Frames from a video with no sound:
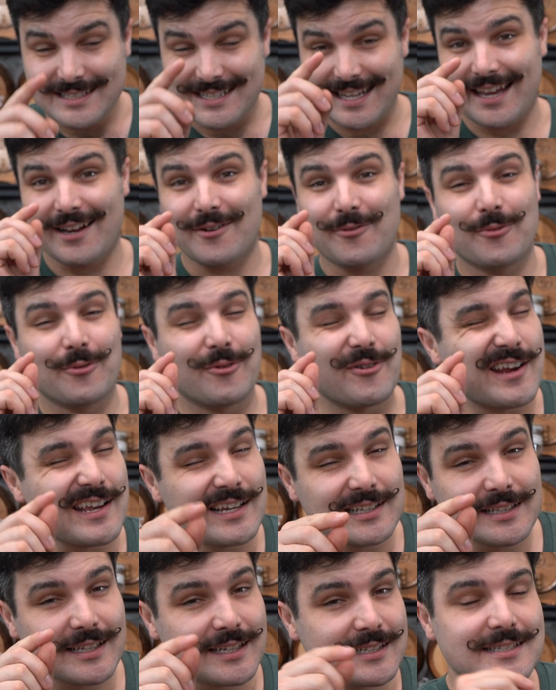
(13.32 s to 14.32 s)
to get
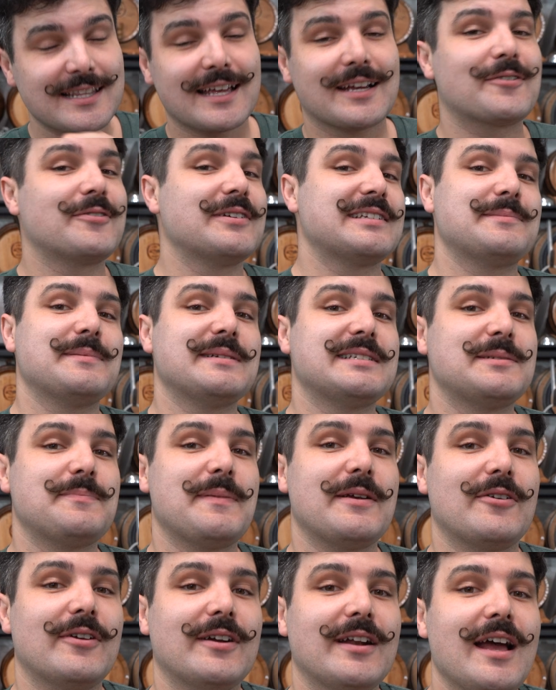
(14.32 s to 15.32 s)
really into that Christmas
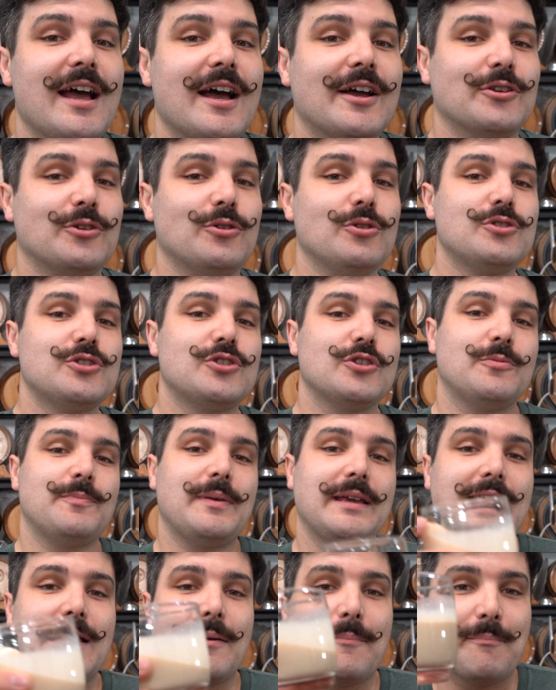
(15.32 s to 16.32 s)
spirit, you should
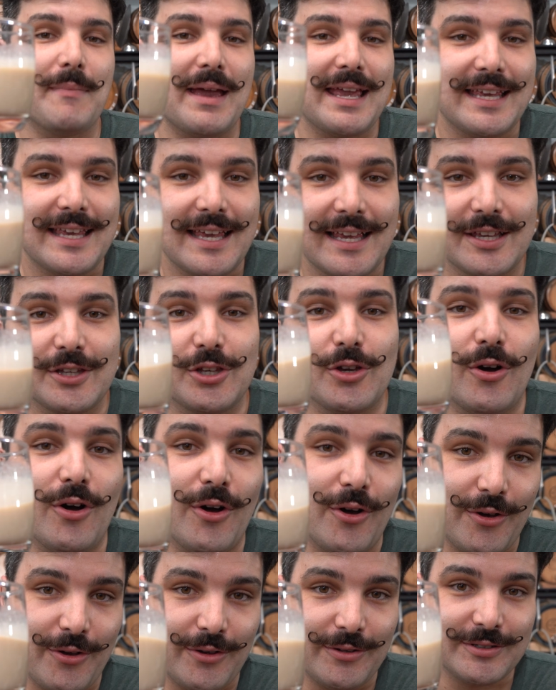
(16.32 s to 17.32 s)
be making
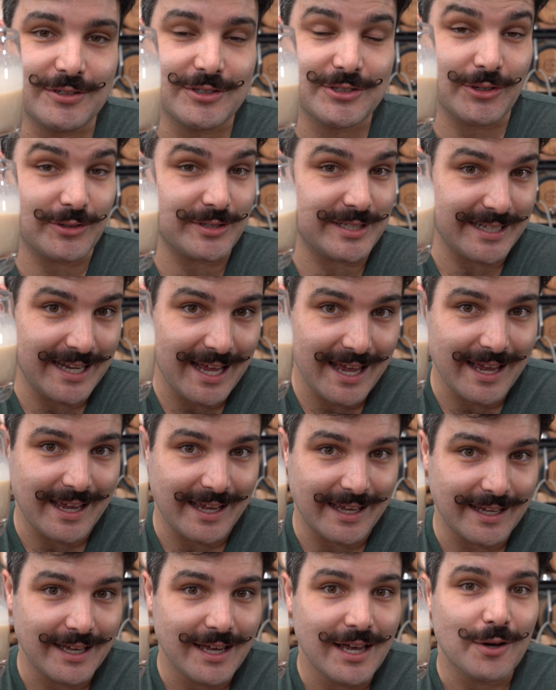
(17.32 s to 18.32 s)
your own. So
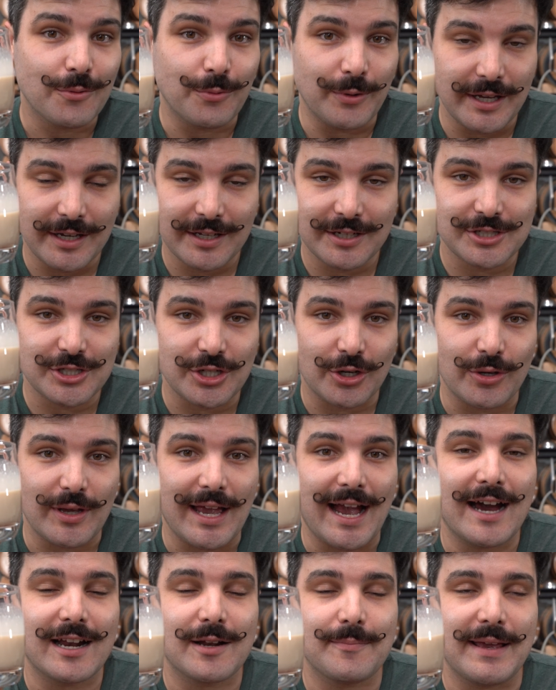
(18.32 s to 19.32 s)
today, we're gonna show
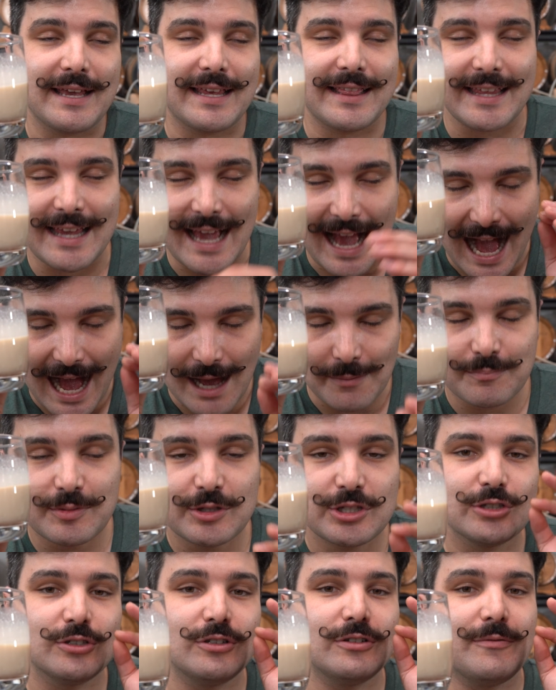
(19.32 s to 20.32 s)
you how to make the
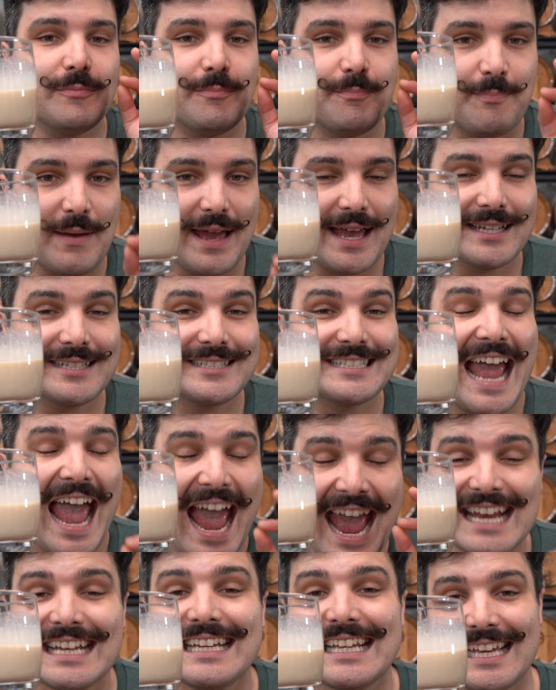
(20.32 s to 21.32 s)
absolute best
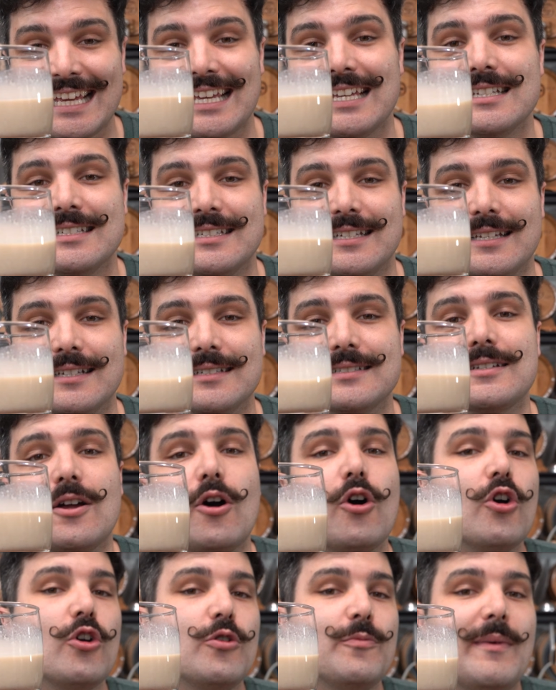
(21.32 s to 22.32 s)
and easiest
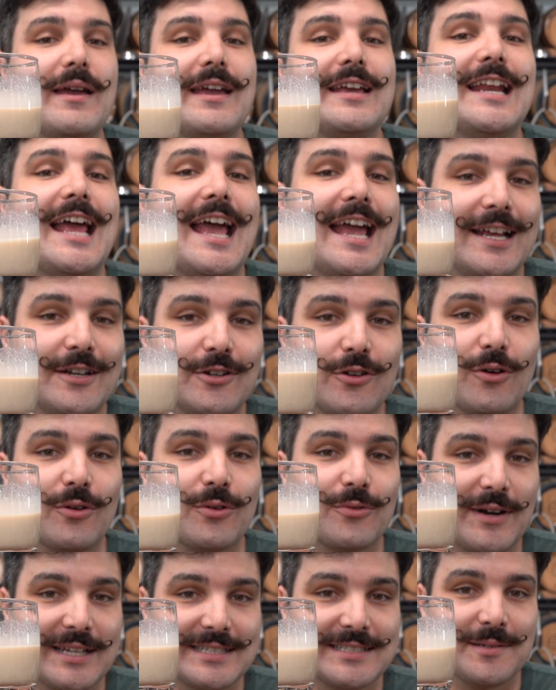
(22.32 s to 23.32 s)
homemade
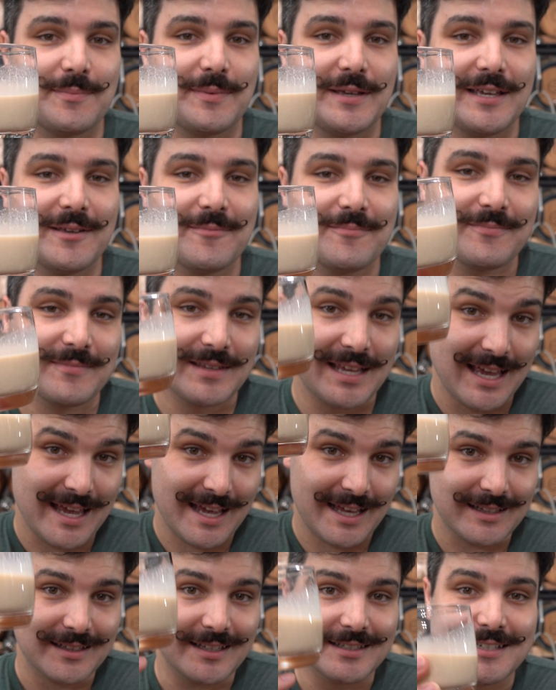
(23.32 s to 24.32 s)
eggnog recipe.
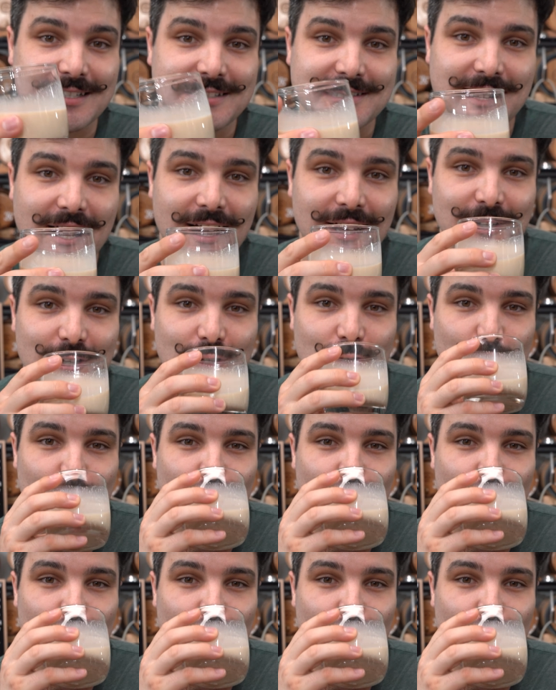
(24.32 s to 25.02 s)
Let's get started.